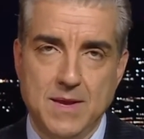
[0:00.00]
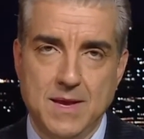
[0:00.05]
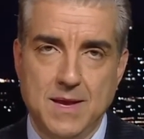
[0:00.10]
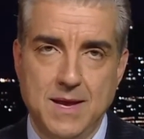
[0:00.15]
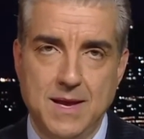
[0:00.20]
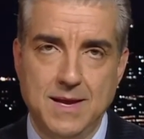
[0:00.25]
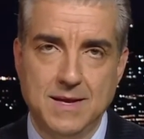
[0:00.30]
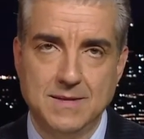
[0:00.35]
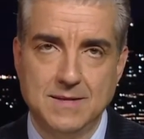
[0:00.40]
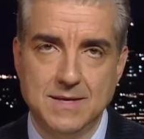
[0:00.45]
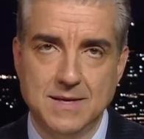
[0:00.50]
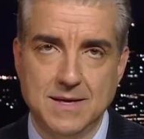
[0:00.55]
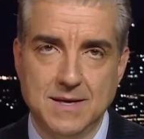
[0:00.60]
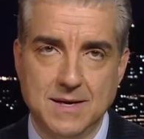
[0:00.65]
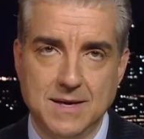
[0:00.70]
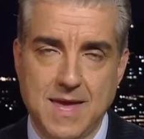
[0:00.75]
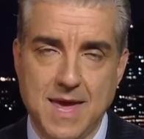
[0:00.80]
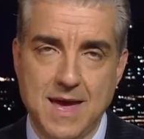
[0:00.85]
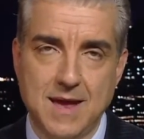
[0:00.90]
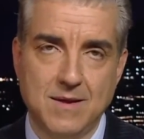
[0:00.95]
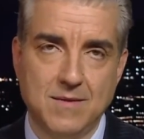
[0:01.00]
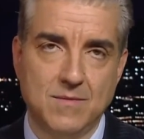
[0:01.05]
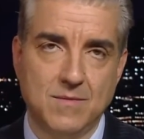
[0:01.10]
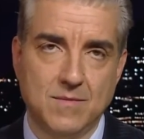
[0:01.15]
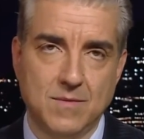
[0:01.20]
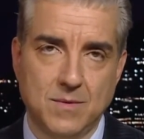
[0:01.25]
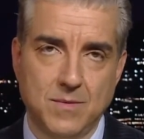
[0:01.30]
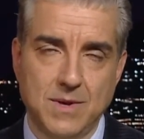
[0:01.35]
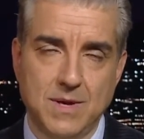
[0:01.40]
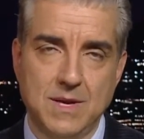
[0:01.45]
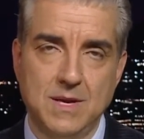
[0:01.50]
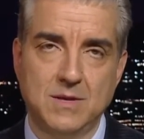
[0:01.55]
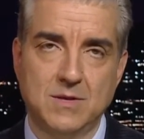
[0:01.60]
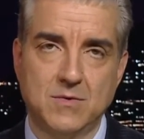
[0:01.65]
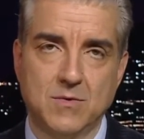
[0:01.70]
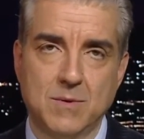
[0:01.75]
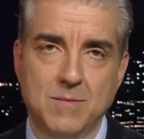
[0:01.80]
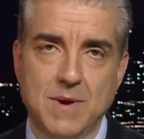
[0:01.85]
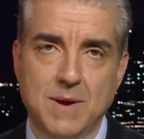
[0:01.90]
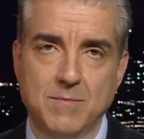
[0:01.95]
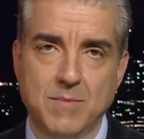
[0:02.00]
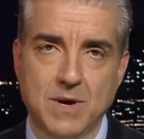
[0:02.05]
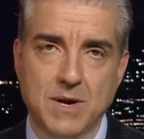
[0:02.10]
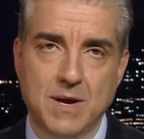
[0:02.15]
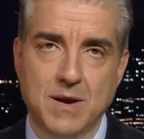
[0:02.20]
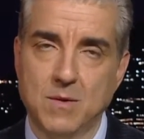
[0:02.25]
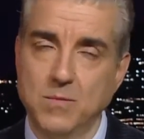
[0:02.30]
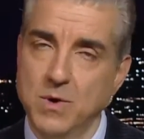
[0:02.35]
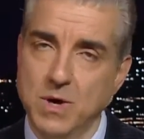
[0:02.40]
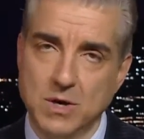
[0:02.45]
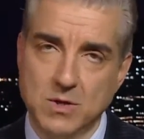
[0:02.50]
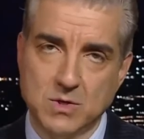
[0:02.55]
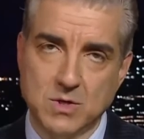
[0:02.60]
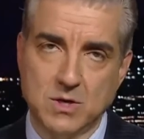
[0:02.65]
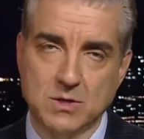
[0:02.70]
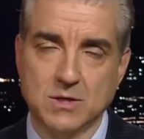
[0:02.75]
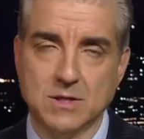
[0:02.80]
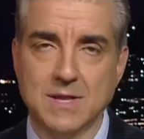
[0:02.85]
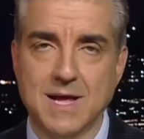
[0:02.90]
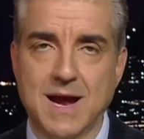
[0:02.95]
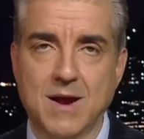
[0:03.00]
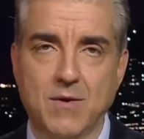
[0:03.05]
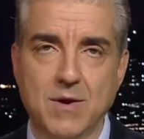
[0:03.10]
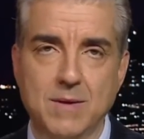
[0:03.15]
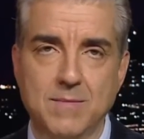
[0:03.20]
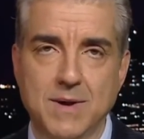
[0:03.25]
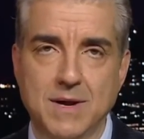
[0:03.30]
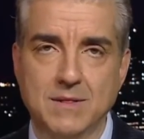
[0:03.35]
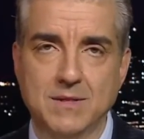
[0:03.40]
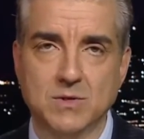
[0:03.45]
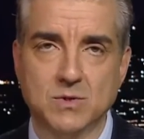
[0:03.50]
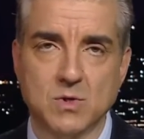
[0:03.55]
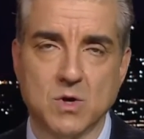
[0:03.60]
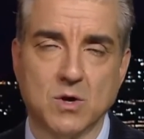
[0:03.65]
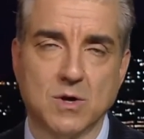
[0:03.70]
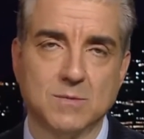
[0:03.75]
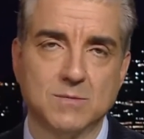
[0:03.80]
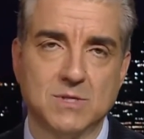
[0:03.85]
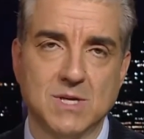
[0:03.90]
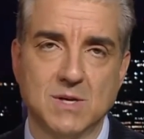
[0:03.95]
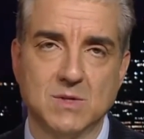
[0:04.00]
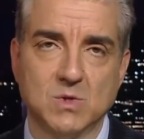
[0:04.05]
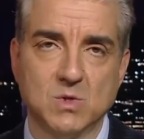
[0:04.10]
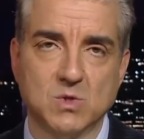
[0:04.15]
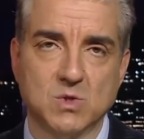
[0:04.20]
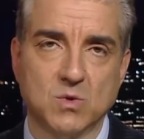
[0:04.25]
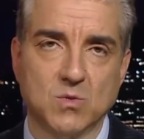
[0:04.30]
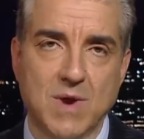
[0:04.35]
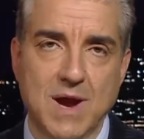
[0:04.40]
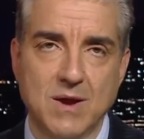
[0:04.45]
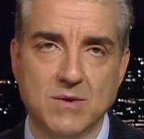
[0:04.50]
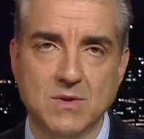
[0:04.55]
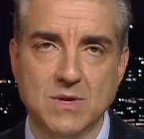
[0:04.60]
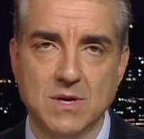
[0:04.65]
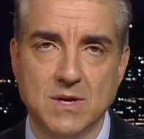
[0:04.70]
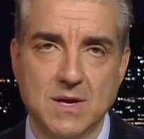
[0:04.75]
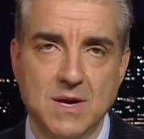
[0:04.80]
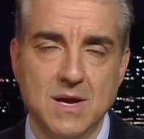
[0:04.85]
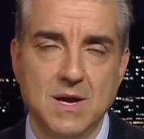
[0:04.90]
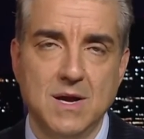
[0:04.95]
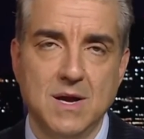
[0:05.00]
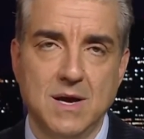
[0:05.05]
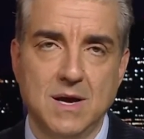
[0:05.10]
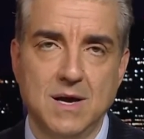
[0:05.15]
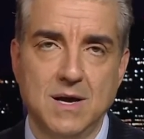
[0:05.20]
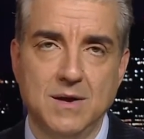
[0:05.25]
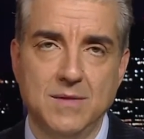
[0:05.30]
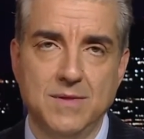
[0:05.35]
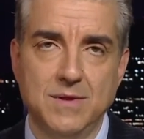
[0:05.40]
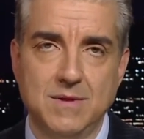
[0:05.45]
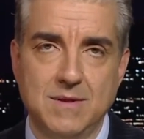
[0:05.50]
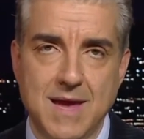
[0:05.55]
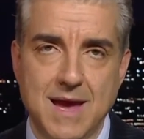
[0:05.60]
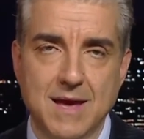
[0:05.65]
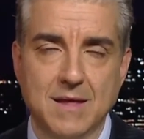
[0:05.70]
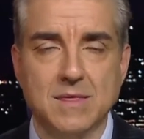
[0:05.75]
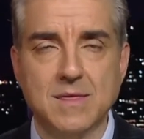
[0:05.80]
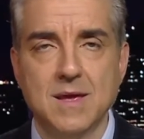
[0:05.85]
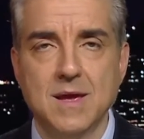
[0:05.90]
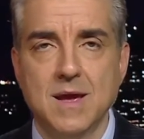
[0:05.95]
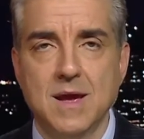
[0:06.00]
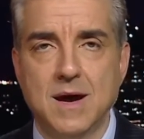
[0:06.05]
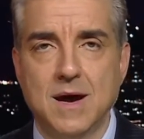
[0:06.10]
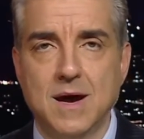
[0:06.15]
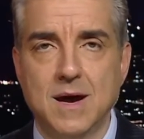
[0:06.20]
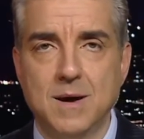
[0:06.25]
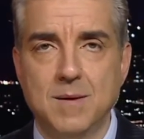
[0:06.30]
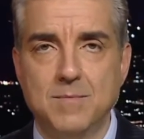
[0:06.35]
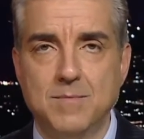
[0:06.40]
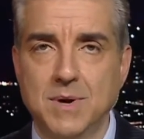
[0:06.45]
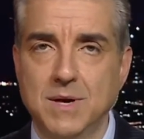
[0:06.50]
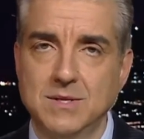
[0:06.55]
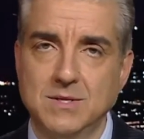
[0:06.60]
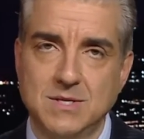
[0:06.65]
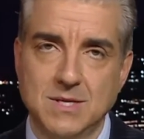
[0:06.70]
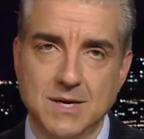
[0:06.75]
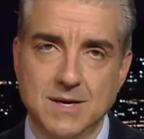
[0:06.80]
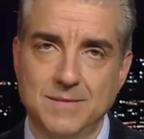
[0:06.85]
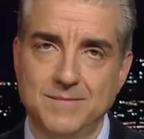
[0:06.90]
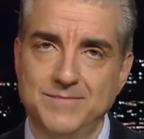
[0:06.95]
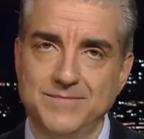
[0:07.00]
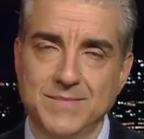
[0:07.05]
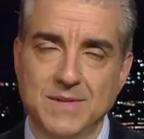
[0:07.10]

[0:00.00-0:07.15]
And uh, again, what we need to remember here, and we're going to talk to Larry about the circumstances surrounding uh, the death, uh, but um,